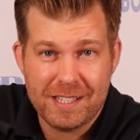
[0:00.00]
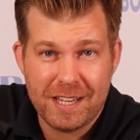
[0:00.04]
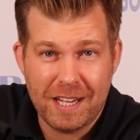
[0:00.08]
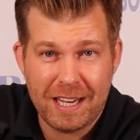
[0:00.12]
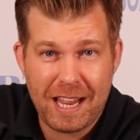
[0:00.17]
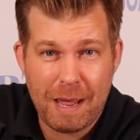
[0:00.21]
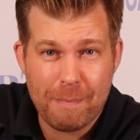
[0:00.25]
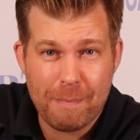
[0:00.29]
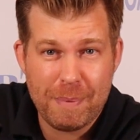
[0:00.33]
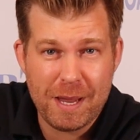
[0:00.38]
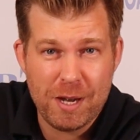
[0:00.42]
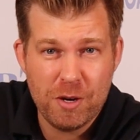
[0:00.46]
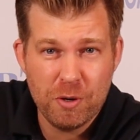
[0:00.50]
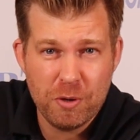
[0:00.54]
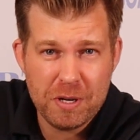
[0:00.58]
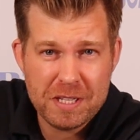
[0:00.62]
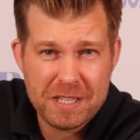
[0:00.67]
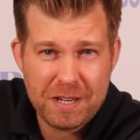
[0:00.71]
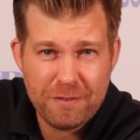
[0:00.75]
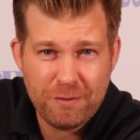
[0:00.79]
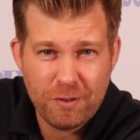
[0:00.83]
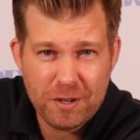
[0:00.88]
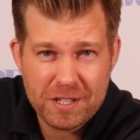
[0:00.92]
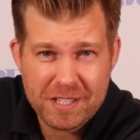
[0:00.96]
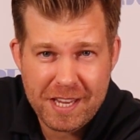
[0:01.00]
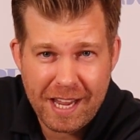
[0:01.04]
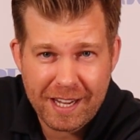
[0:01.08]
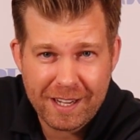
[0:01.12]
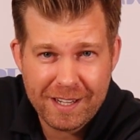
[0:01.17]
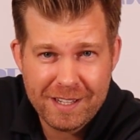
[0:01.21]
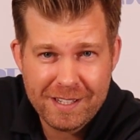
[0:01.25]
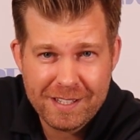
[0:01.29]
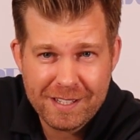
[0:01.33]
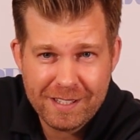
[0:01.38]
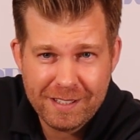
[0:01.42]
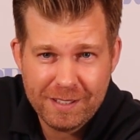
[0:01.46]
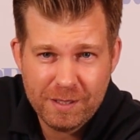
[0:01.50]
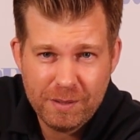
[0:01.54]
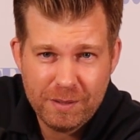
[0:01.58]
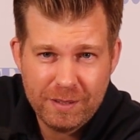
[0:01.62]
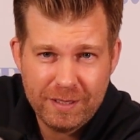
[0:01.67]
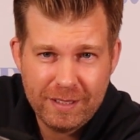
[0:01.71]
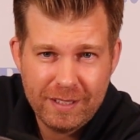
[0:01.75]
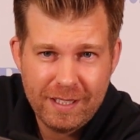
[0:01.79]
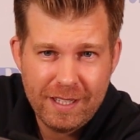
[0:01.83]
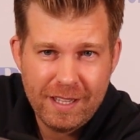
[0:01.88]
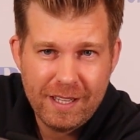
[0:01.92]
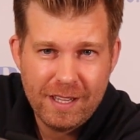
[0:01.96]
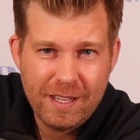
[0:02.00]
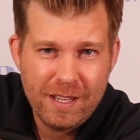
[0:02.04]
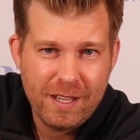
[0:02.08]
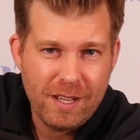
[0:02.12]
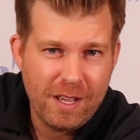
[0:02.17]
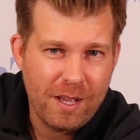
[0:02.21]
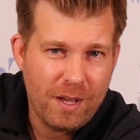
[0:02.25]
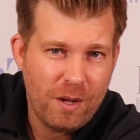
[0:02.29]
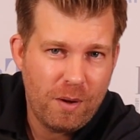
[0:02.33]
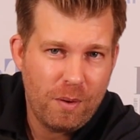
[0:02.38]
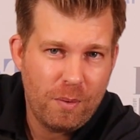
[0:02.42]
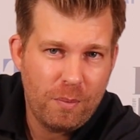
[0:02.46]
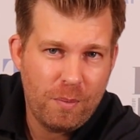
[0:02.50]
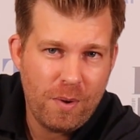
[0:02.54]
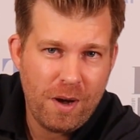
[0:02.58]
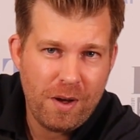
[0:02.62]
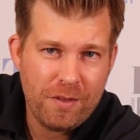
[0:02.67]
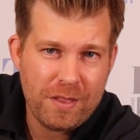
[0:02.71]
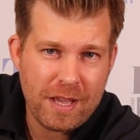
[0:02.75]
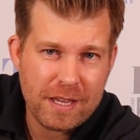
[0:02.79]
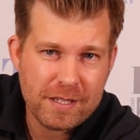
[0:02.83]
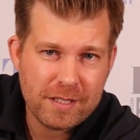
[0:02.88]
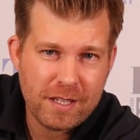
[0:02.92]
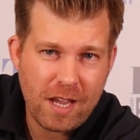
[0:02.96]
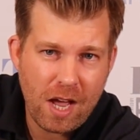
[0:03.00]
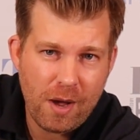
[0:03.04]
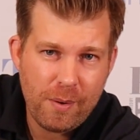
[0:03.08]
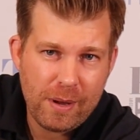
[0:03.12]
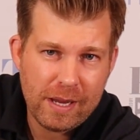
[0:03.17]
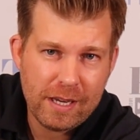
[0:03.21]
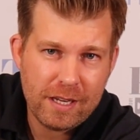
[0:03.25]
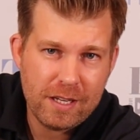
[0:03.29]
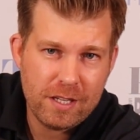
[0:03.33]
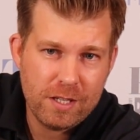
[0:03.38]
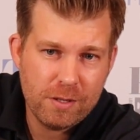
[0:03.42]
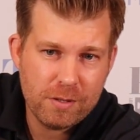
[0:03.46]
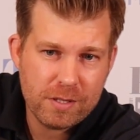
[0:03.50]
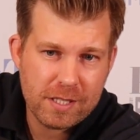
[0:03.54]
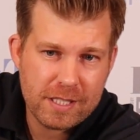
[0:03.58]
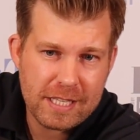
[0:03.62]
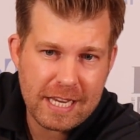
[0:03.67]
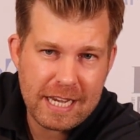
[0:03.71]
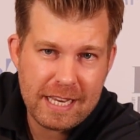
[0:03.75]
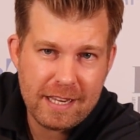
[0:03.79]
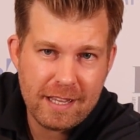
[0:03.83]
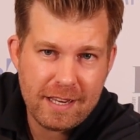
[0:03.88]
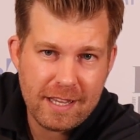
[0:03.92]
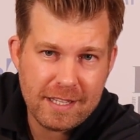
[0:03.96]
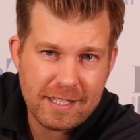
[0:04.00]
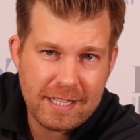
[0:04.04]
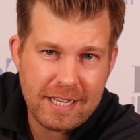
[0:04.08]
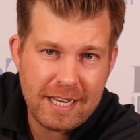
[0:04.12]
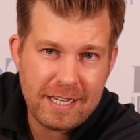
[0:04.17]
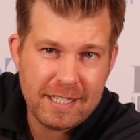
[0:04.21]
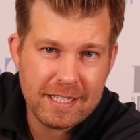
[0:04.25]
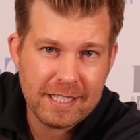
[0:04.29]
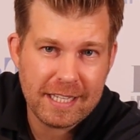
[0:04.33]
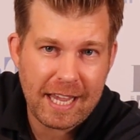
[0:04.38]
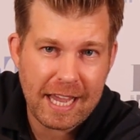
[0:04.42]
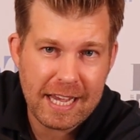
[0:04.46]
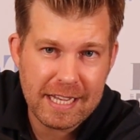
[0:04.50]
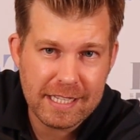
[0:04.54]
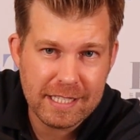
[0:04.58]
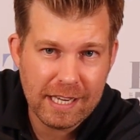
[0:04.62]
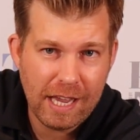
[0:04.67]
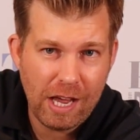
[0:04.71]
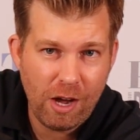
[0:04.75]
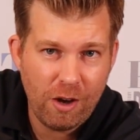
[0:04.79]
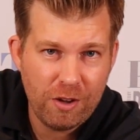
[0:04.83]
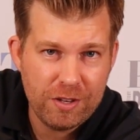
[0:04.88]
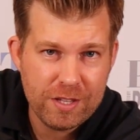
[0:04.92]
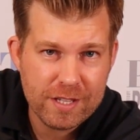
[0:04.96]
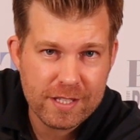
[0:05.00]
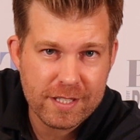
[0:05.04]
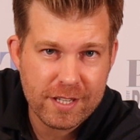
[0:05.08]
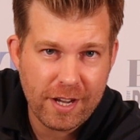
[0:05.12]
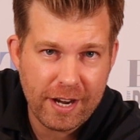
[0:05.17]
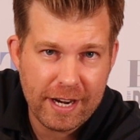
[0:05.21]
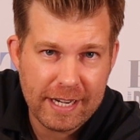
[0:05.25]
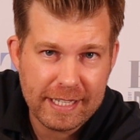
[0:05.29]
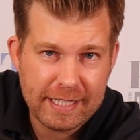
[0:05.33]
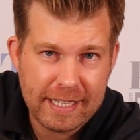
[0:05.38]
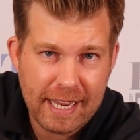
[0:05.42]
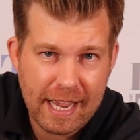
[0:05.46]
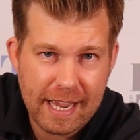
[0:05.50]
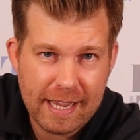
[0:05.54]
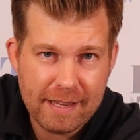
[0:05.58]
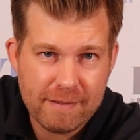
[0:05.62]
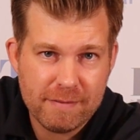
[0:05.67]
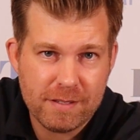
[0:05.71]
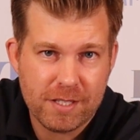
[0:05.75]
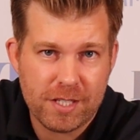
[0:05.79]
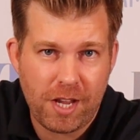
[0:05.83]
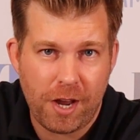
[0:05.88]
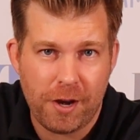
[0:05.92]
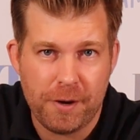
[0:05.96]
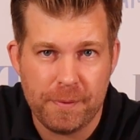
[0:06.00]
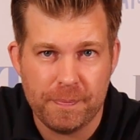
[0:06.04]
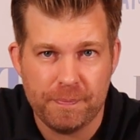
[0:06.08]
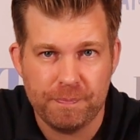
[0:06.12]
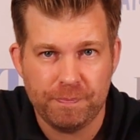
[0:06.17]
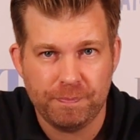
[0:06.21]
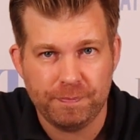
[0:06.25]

it's going to get a bit noisy for a second. While that's going, you'll see that there's an indicator on the side there. So